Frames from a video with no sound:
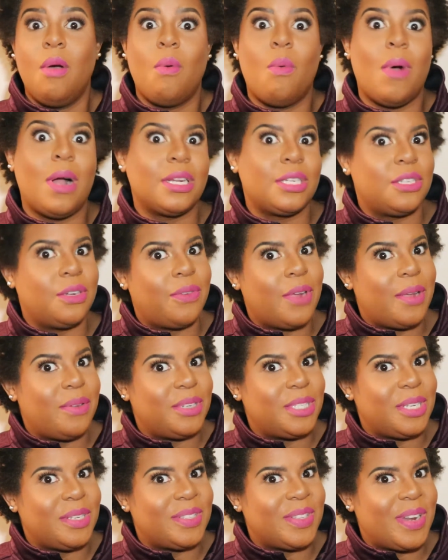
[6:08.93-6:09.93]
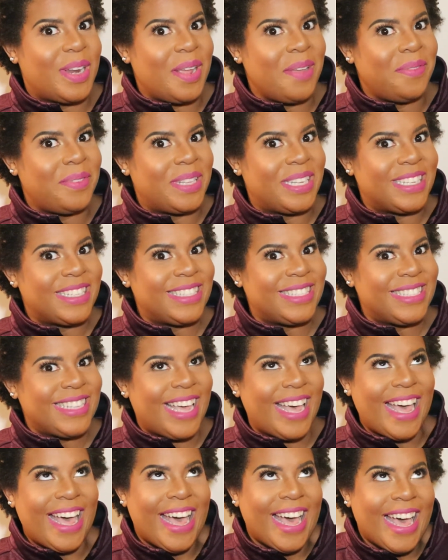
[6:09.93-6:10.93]
watch your favorite shows on Netflix.
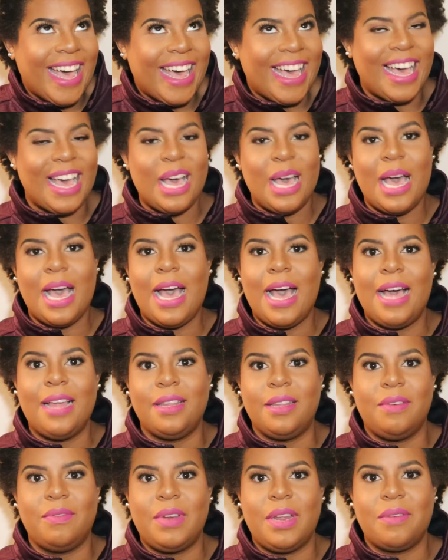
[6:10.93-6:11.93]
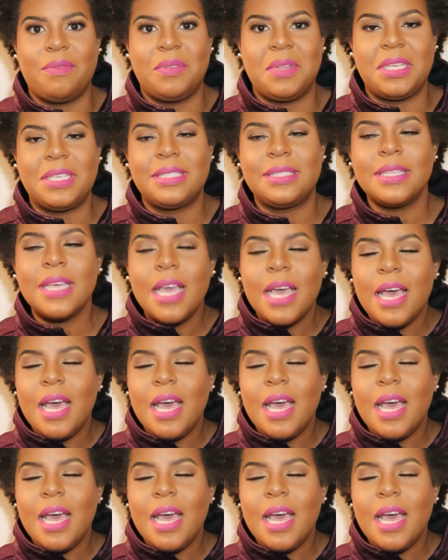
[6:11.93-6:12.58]
I love Netflix.